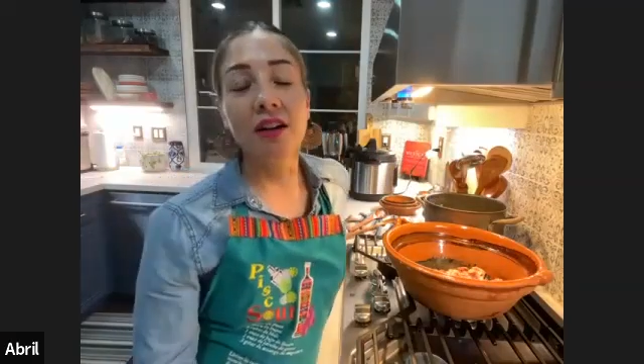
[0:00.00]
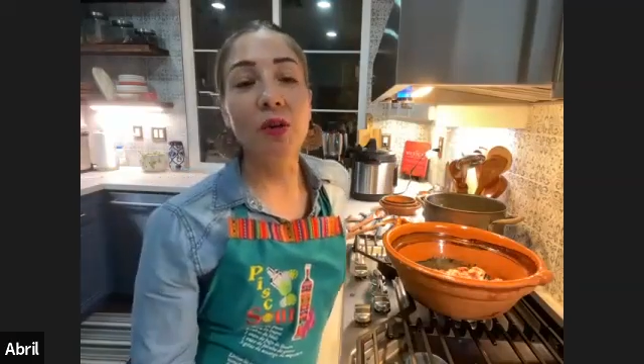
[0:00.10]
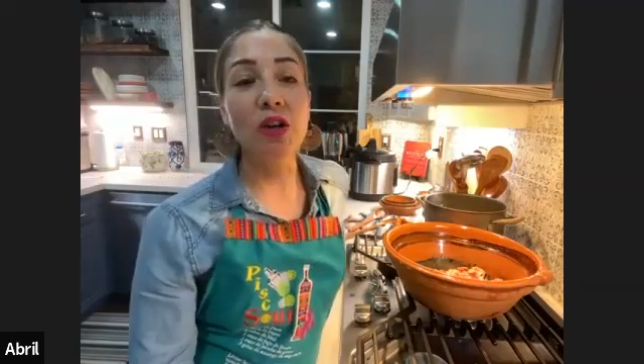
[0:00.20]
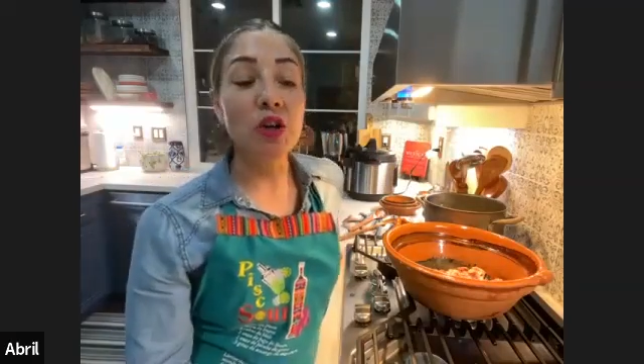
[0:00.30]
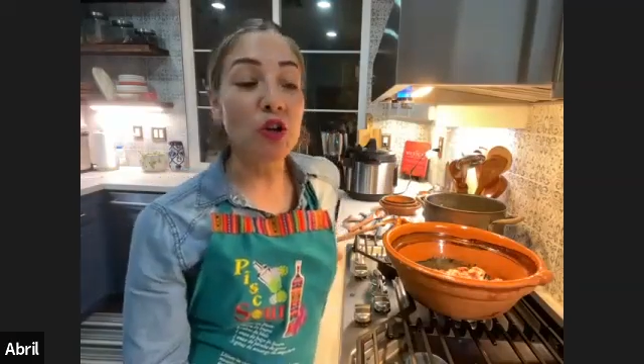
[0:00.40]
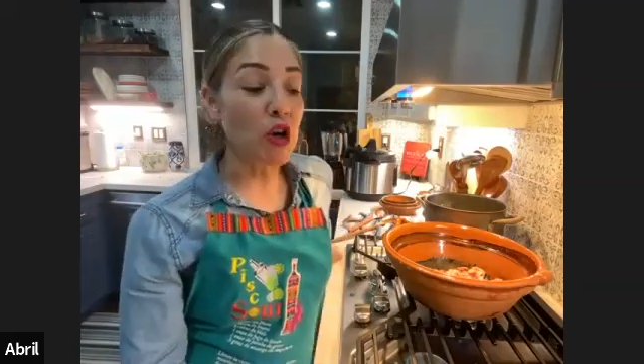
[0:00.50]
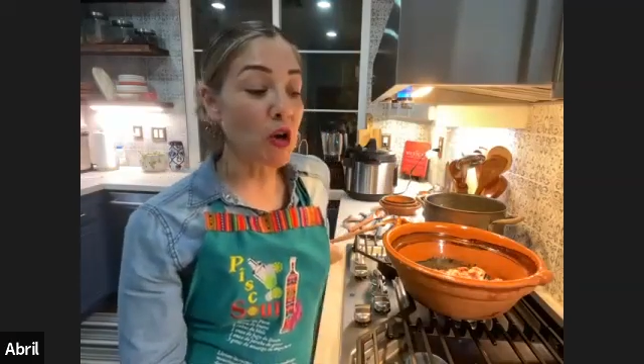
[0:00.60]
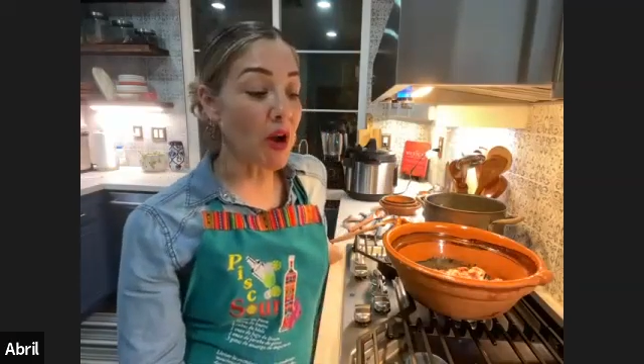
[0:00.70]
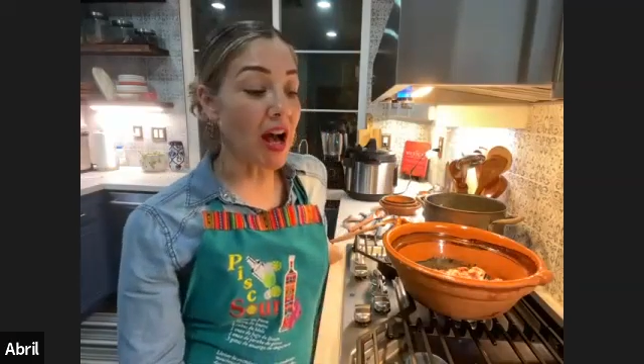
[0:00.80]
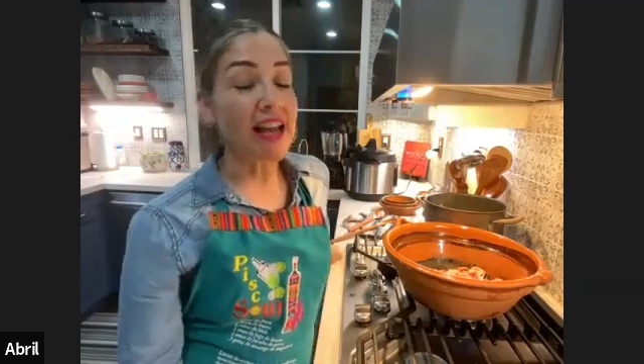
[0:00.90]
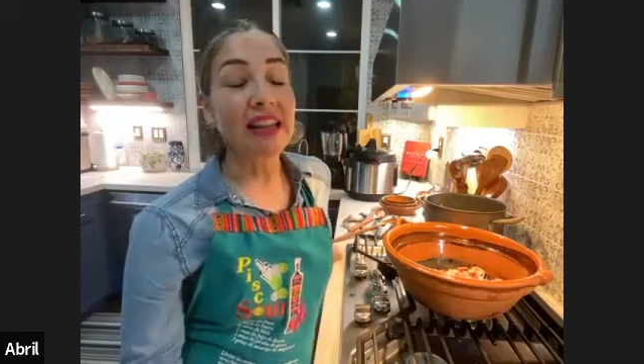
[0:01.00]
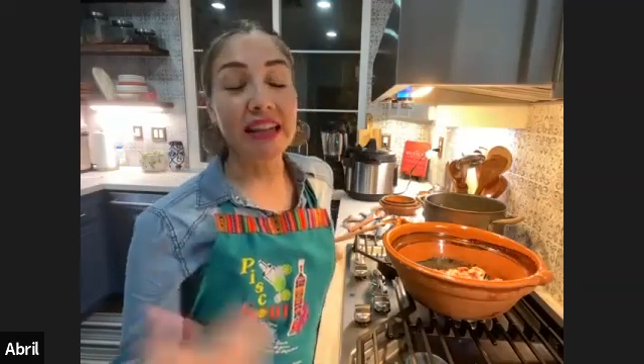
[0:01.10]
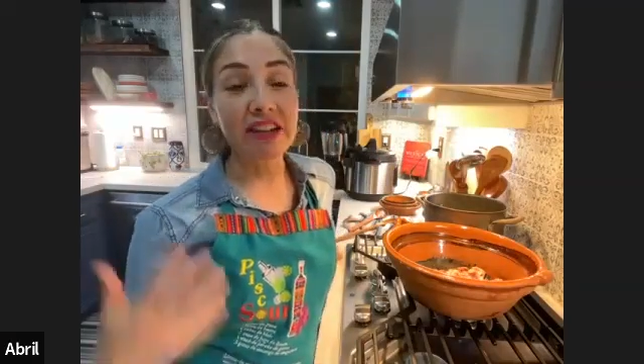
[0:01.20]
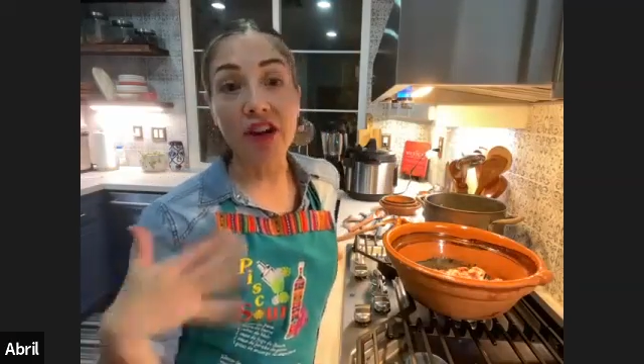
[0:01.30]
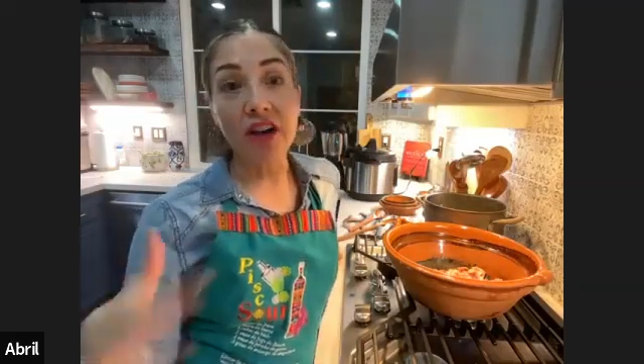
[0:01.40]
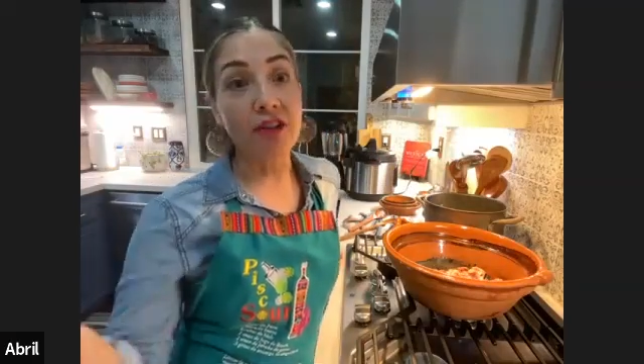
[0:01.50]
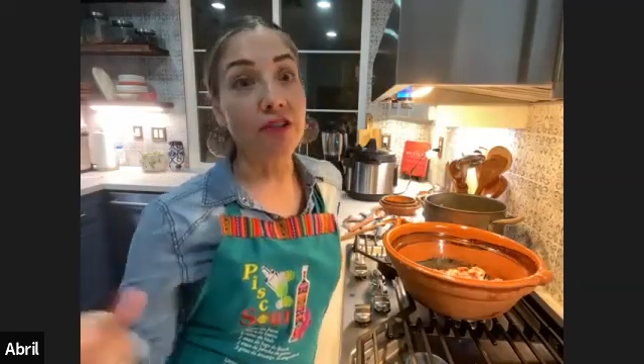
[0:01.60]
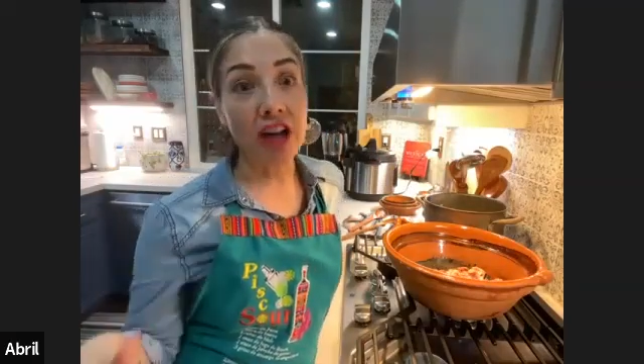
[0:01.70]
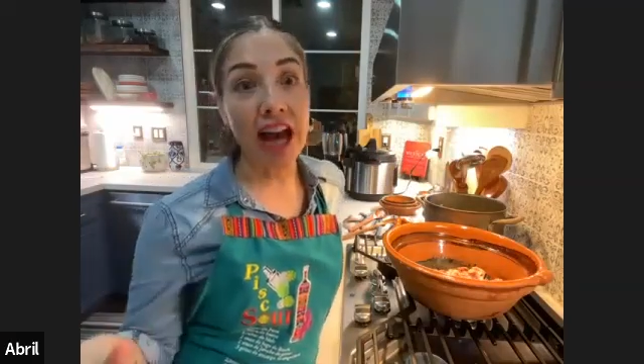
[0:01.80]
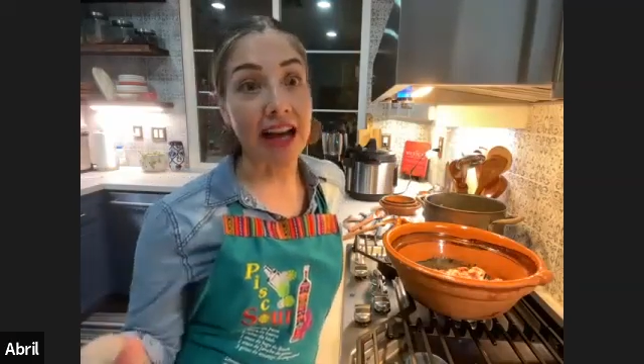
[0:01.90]
Well, you know, I live off of
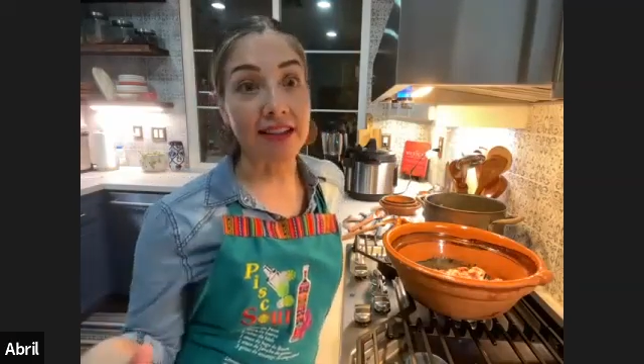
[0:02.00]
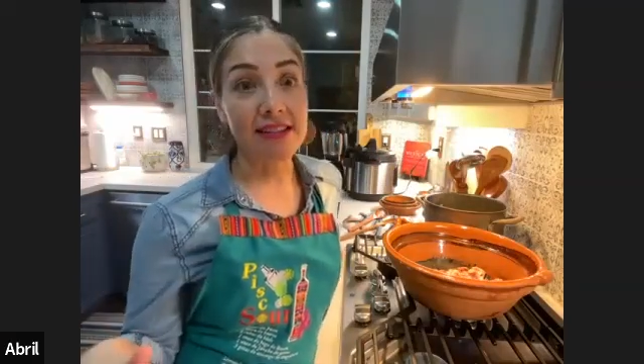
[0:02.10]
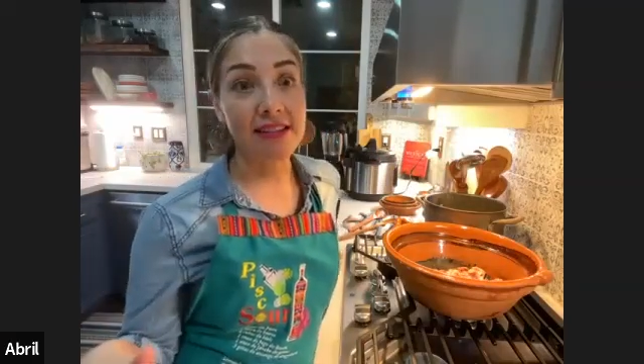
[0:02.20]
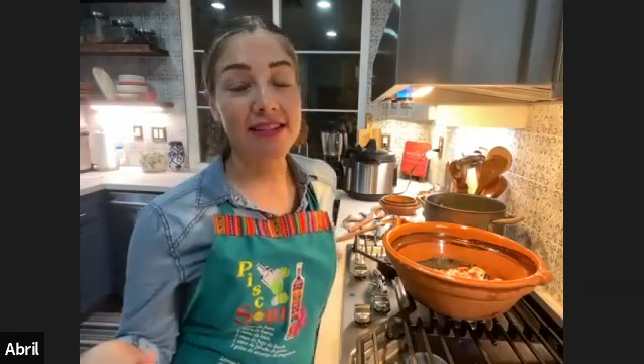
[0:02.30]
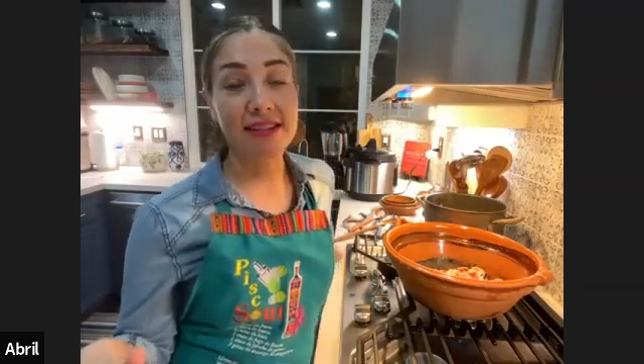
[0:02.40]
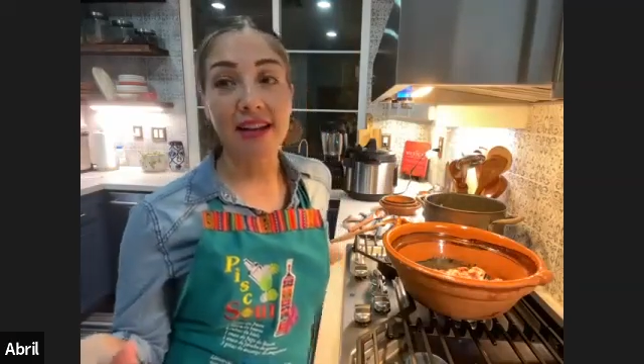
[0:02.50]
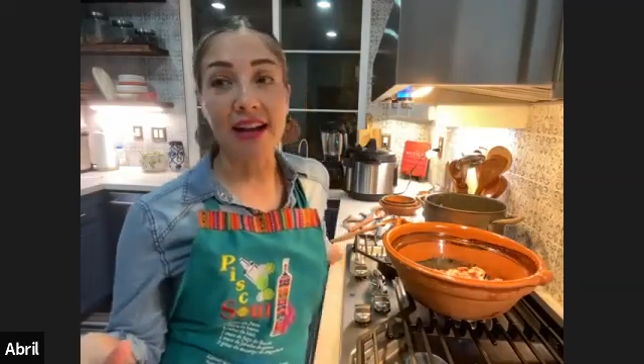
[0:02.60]
hacks.